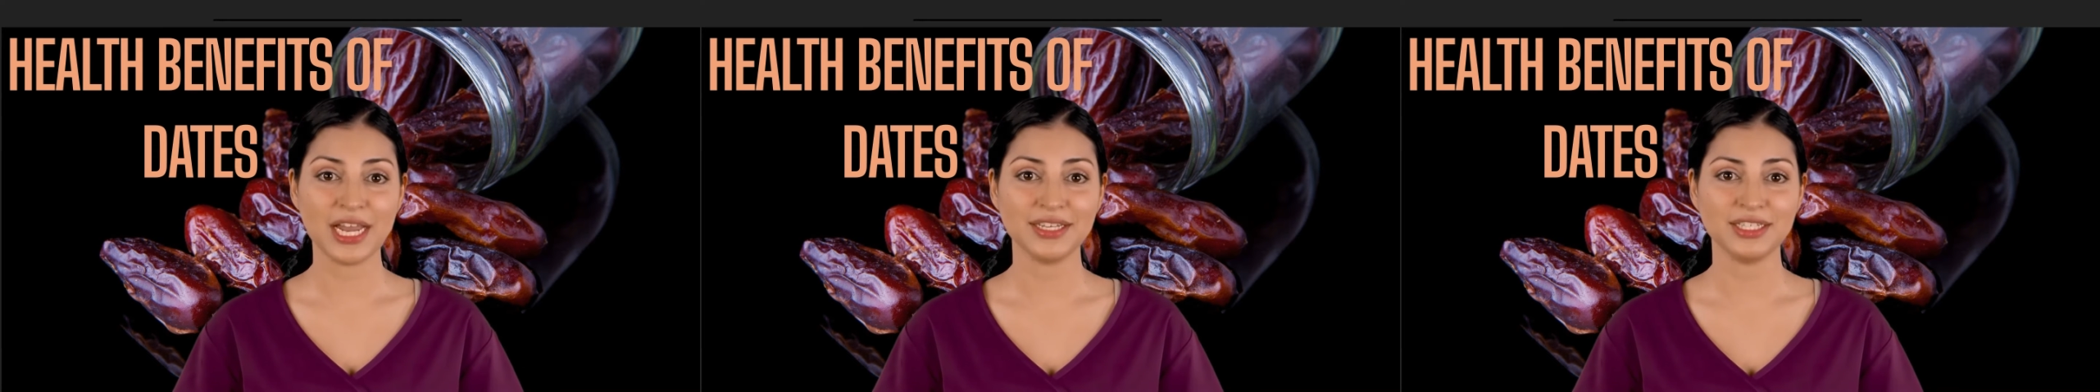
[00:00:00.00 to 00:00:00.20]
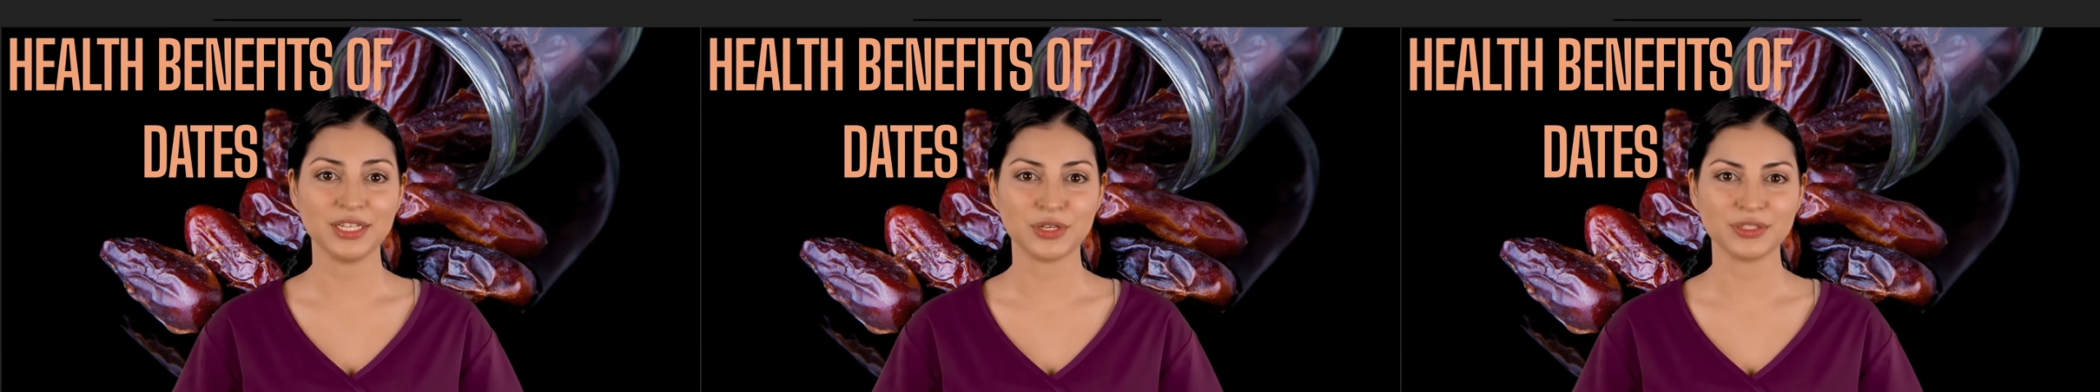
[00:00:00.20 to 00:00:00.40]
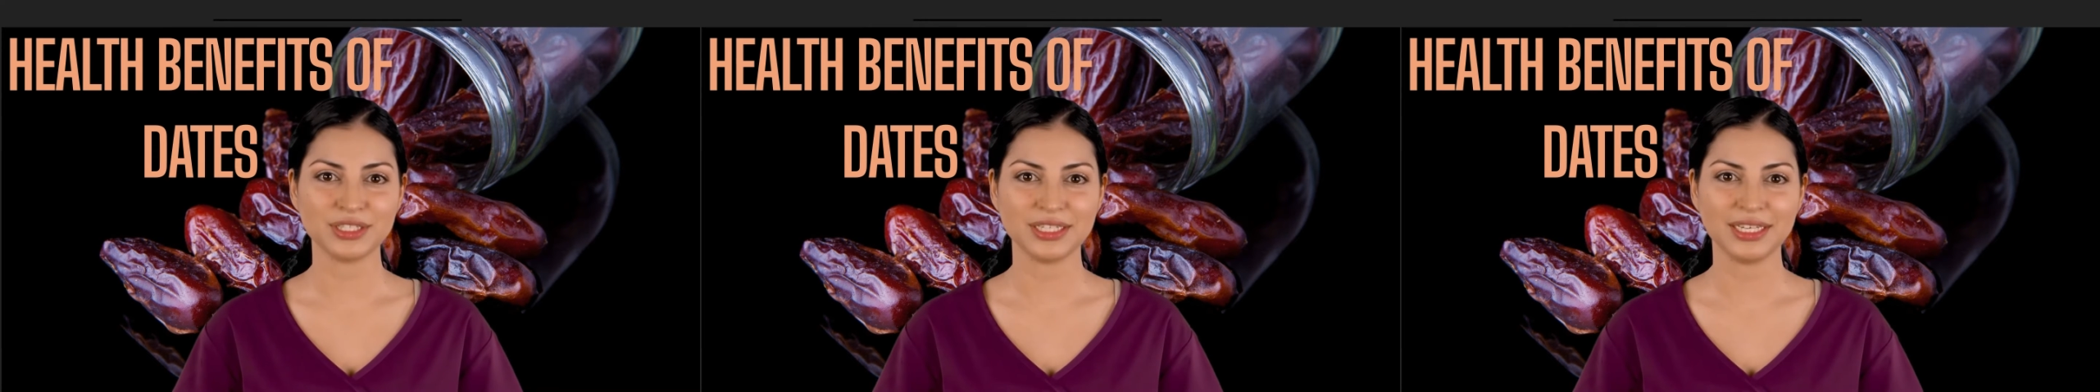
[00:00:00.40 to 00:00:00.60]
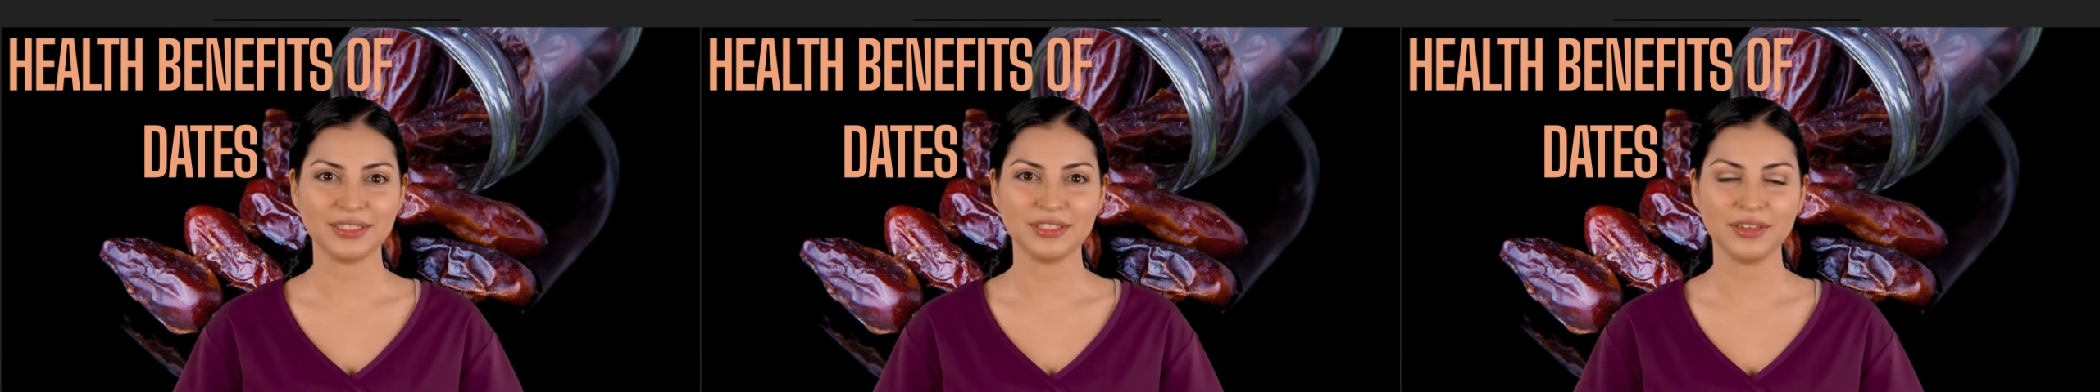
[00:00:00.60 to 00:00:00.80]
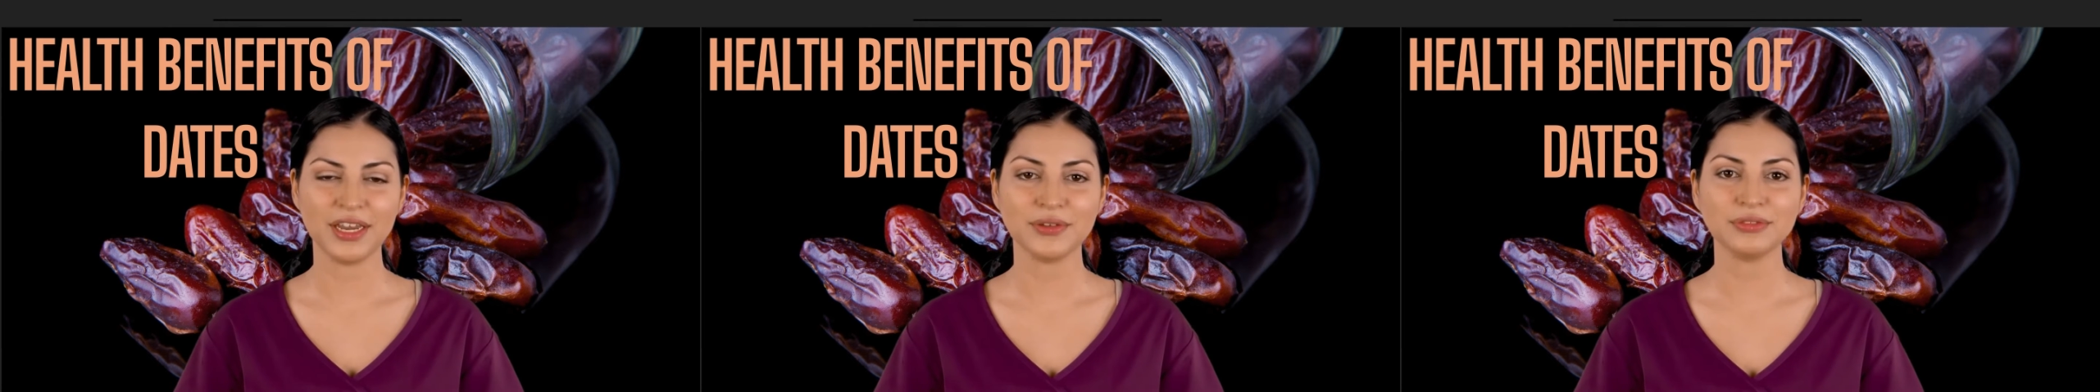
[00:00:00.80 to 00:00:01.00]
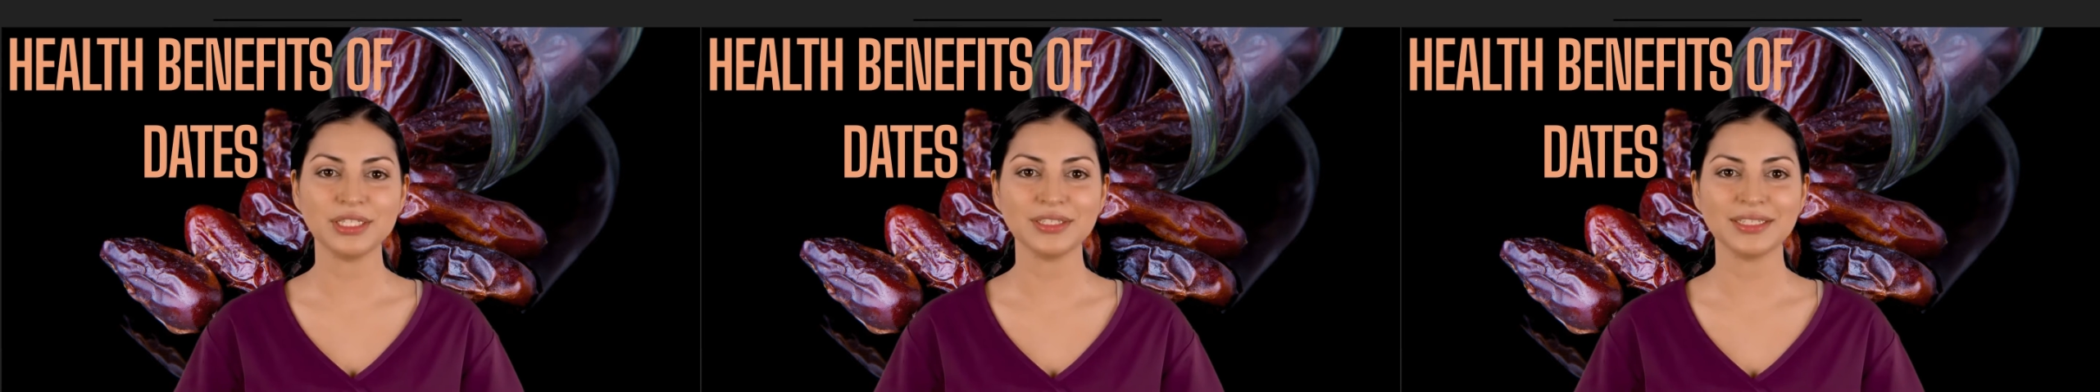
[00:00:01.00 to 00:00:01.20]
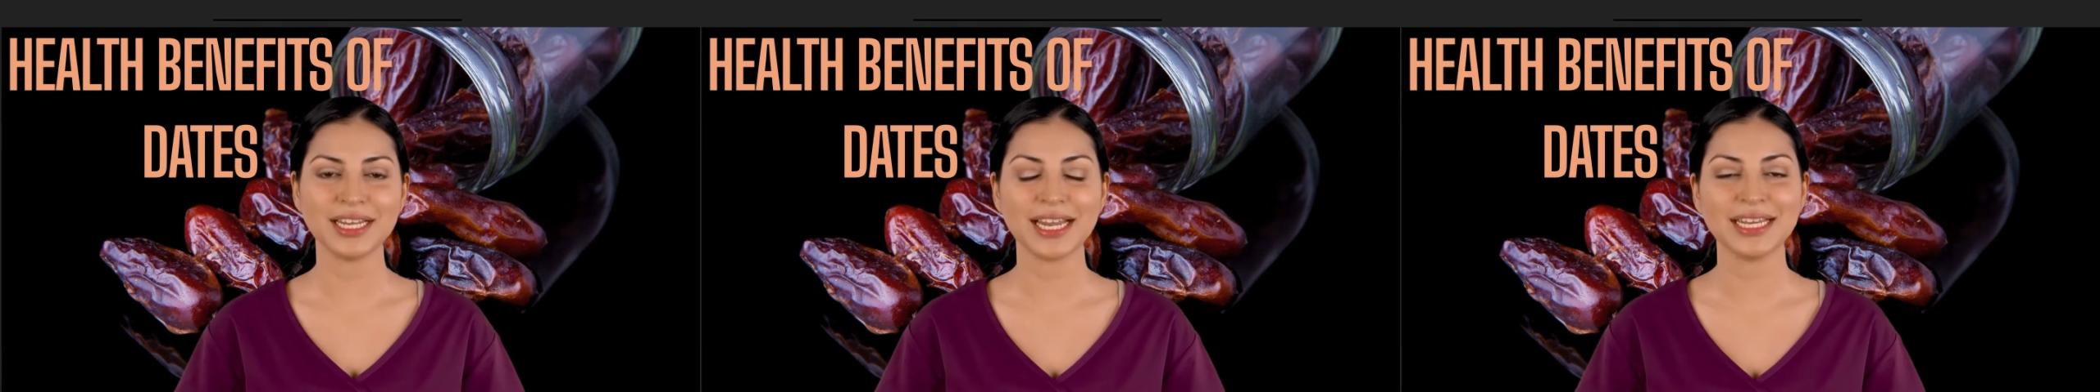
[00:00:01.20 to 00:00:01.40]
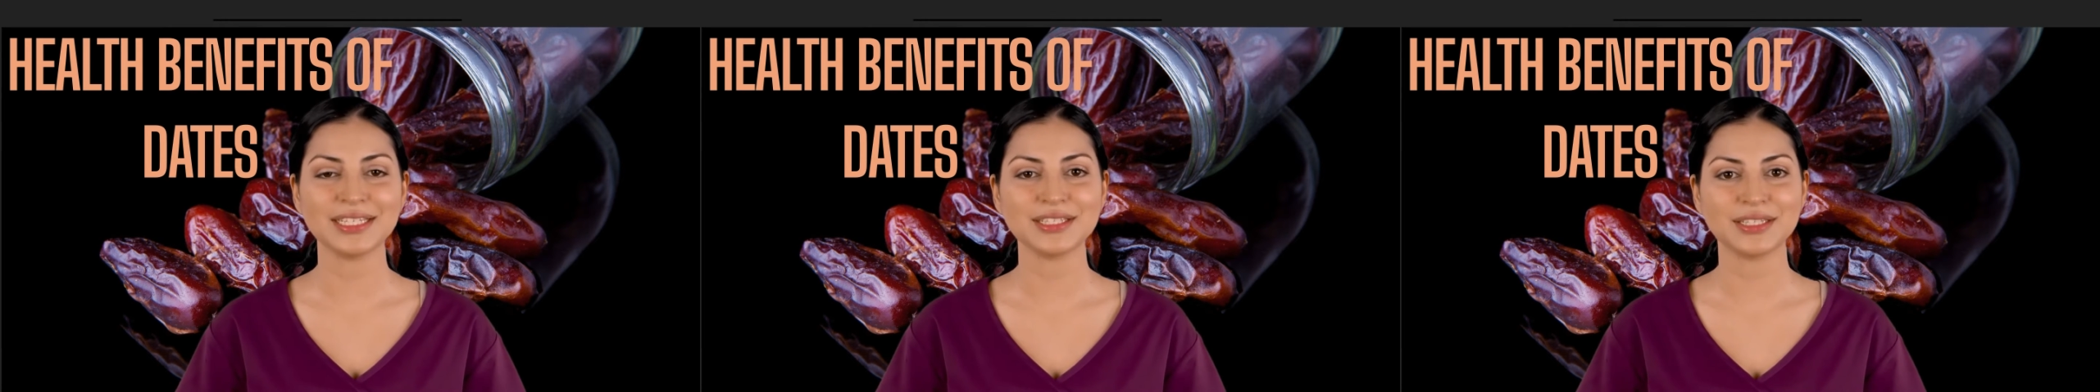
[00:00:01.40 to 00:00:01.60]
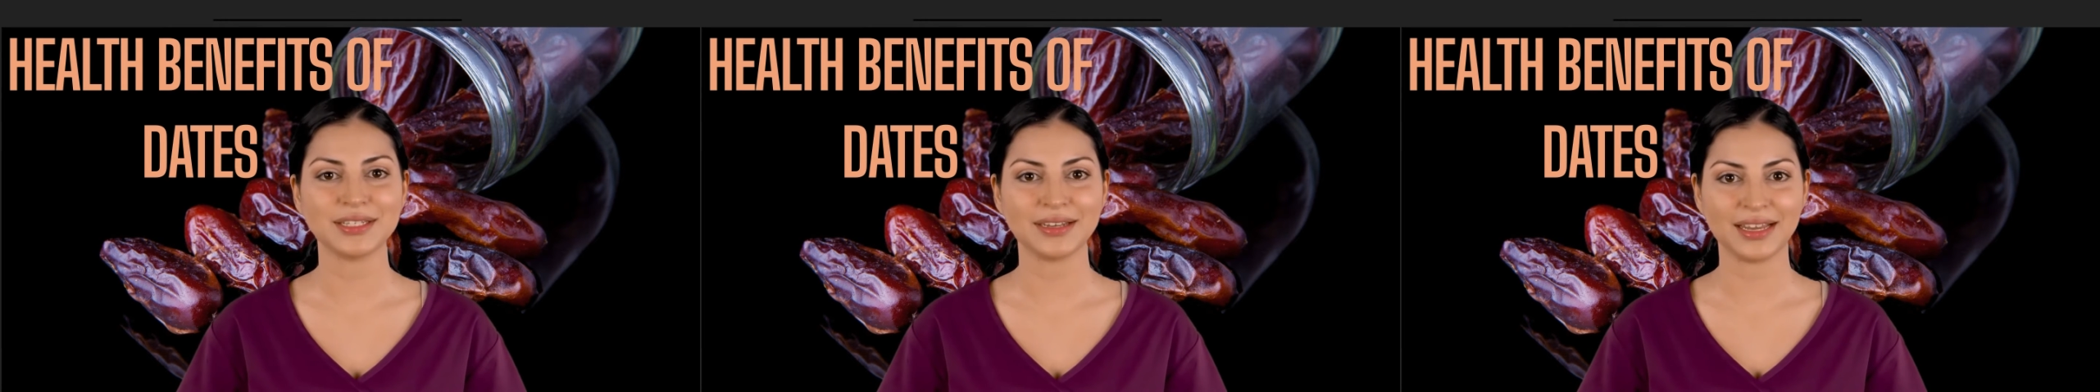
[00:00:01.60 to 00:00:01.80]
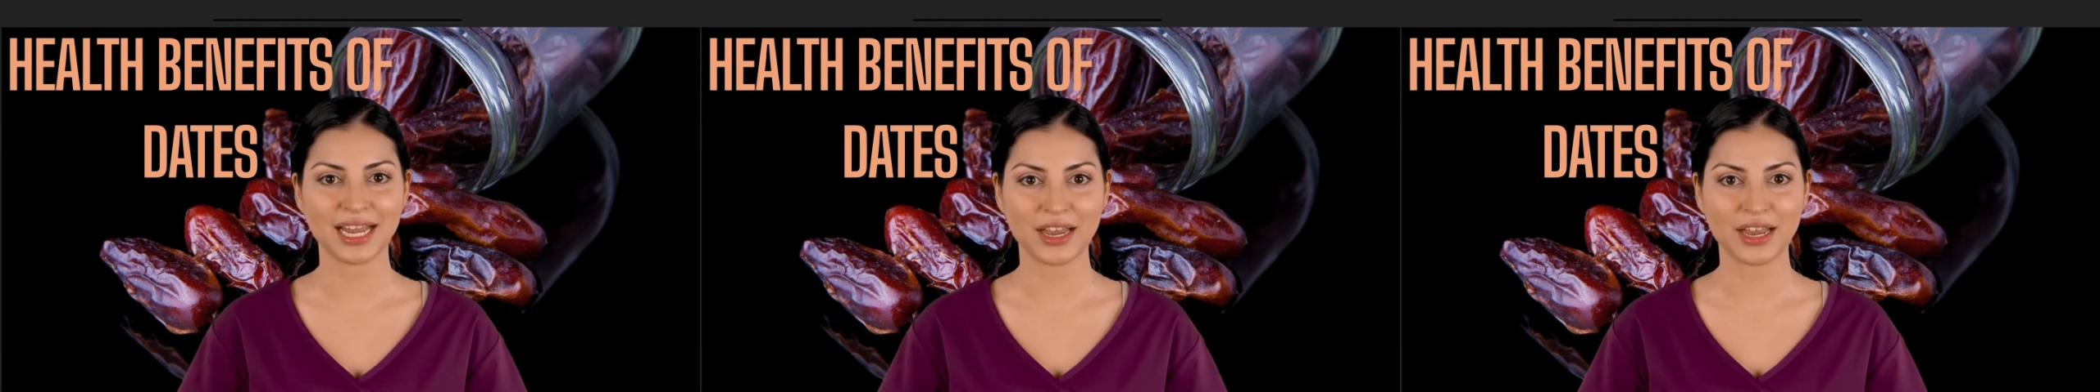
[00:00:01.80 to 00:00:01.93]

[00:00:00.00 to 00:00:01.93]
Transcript: antioxidants found in dates,